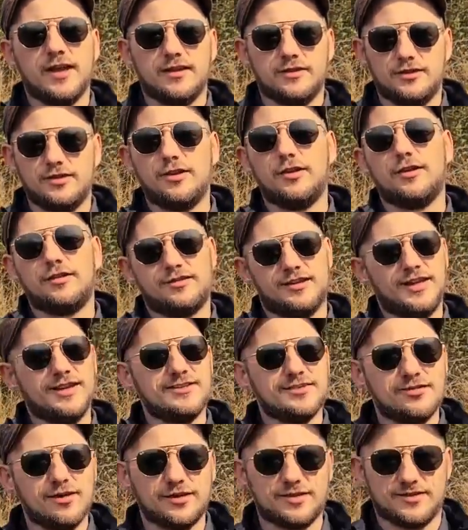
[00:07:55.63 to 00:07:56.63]
The Earth
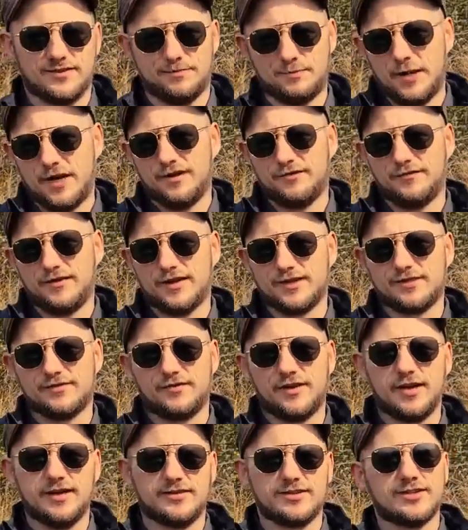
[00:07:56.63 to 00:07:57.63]
is not a perfect
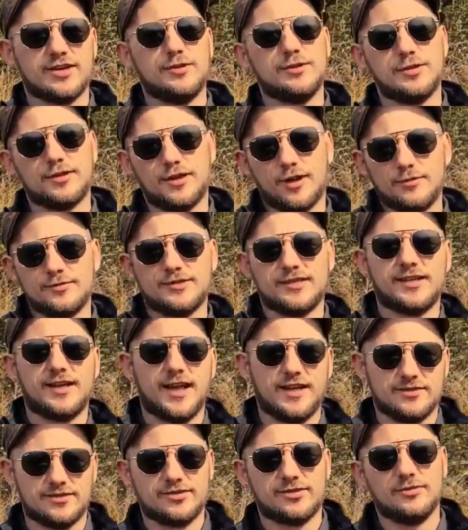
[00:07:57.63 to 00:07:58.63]
sphere, so you're going to
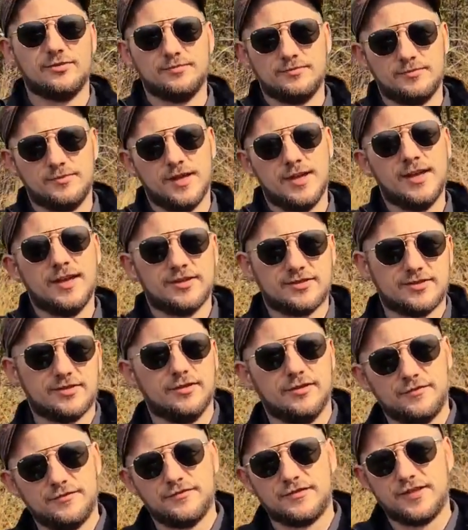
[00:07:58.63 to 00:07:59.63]
get some
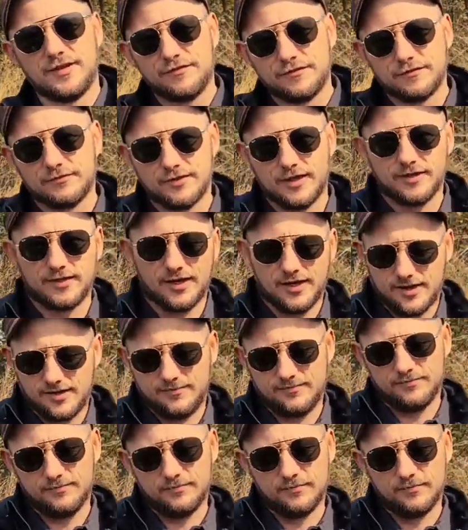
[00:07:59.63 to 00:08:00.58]
sort of different